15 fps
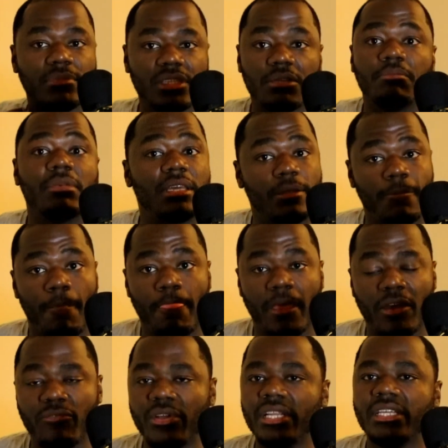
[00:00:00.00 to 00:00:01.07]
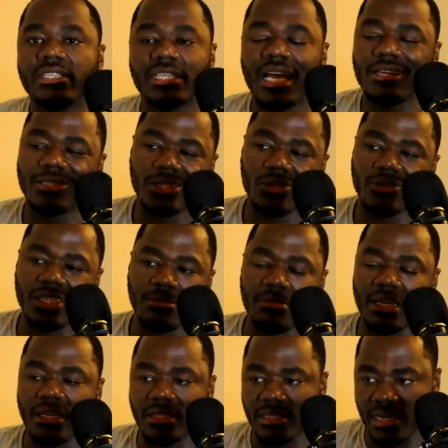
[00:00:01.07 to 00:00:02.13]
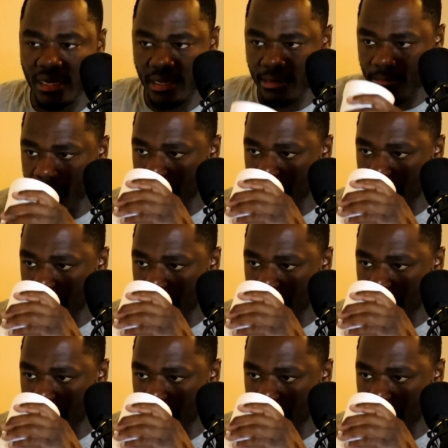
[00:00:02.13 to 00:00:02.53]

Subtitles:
To me, it really sounds as though he's being set up.